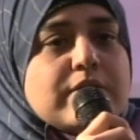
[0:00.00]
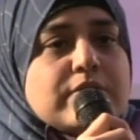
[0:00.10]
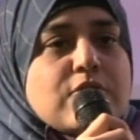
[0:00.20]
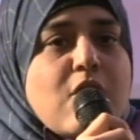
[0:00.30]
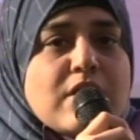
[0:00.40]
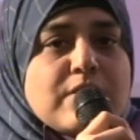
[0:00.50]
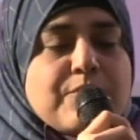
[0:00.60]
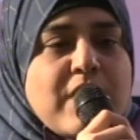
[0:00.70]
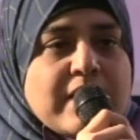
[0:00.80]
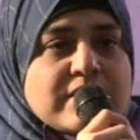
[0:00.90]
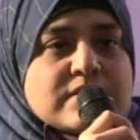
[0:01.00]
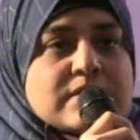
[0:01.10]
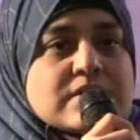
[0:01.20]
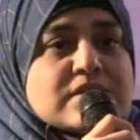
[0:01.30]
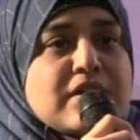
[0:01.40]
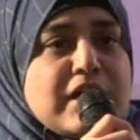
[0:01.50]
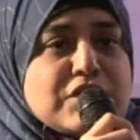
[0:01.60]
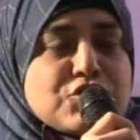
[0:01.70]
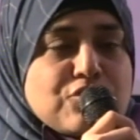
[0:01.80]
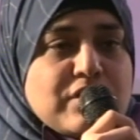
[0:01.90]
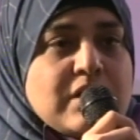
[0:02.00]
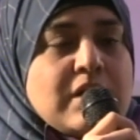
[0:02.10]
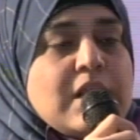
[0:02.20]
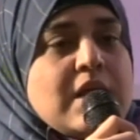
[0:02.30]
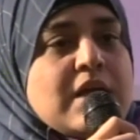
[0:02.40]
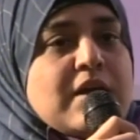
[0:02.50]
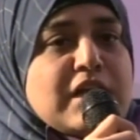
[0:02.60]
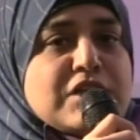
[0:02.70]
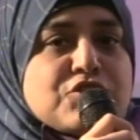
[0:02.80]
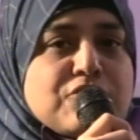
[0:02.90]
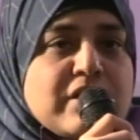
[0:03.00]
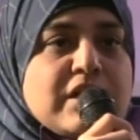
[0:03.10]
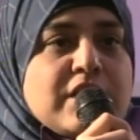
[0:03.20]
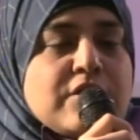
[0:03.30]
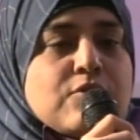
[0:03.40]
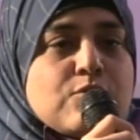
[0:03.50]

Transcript: wrong practices, culturally